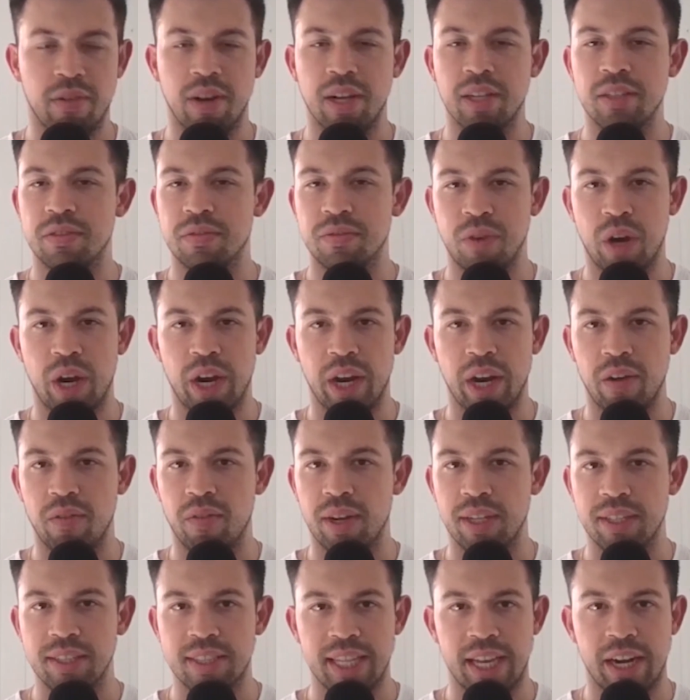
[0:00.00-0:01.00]
runs, Friday
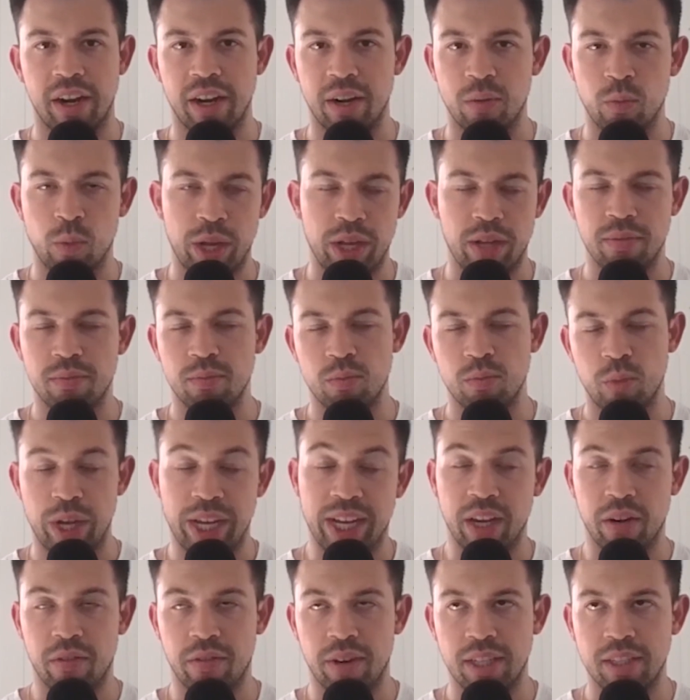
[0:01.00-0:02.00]
run, Saturday
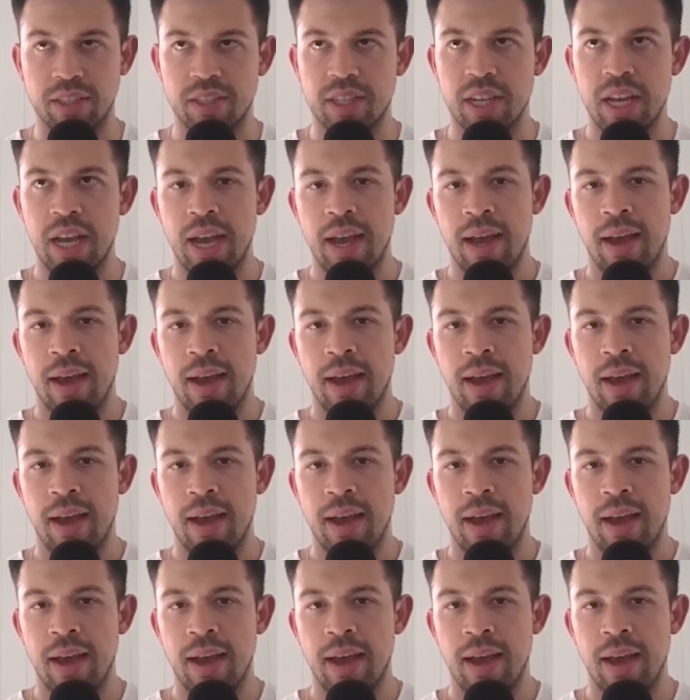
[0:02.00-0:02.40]
weekend runs.